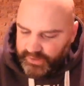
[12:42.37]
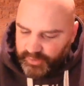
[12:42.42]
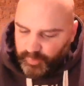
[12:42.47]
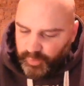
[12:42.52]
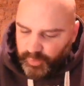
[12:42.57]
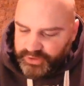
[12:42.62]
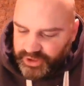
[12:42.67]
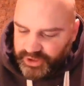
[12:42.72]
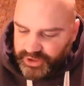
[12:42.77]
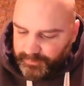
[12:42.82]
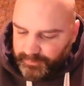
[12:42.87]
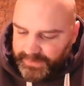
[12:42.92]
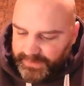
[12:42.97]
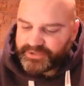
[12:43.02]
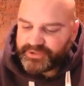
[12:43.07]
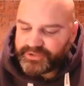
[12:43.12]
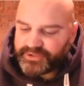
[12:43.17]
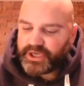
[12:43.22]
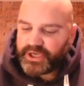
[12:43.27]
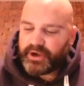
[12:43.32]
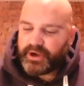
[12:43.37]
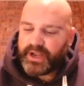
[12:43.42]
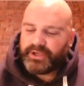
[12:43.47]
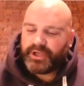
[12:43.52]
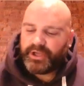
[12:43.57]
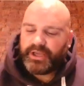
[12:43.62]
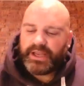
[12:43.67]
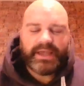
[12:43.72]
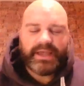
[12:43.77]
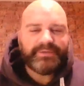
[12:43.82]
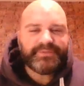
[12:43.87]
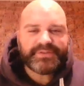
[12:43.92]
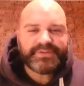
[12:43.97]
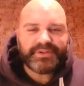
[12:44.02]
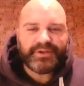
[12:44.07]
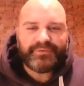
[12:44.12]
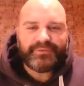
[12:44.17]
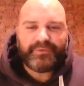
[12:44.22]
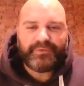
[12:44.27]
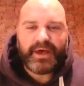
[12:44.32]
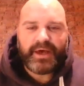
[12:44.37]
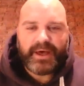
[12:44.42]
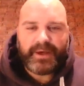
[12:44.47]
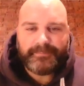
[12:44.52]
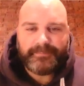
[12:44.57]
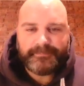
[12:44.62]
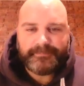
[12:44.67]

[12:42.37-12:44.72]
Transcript: What's your biggest regret in your life so far?